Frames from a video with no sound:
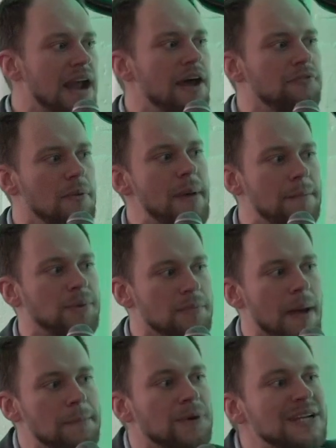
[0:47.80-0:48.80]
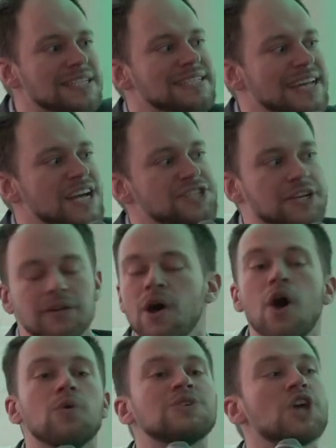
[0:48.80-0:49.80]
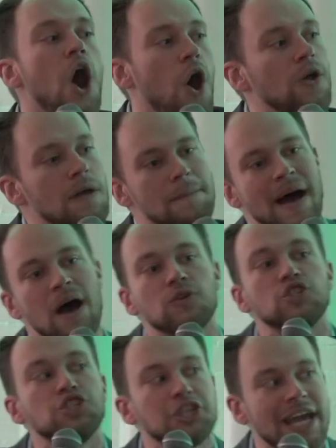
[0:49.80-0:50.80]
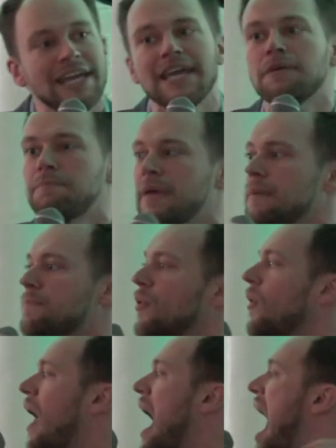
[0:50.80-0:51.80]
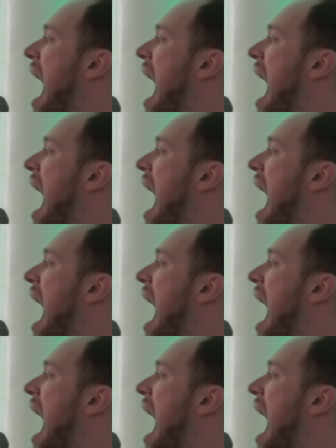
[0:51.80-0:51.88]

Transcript: I remembered my presentation was all about shaking people